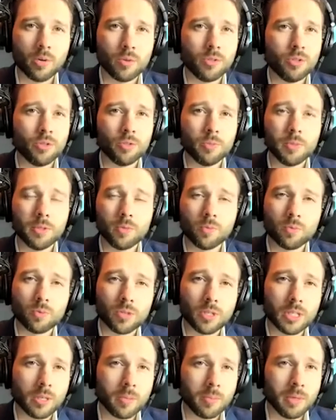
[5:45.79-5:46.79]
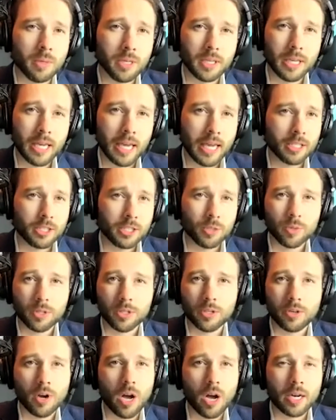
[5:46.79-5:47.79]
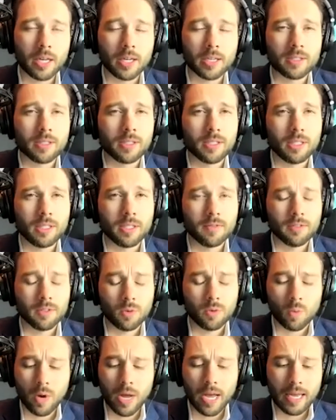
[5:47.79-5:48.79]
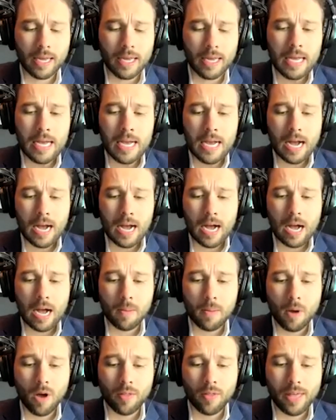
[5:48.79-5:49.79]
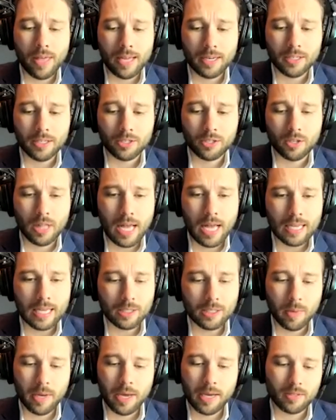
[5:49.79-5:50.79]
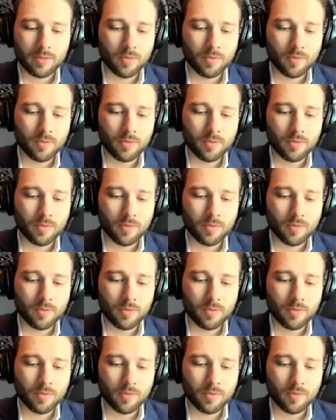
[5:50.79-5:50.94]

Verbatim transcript: You should be really be engaging with your audience in a different way on that digital aspect,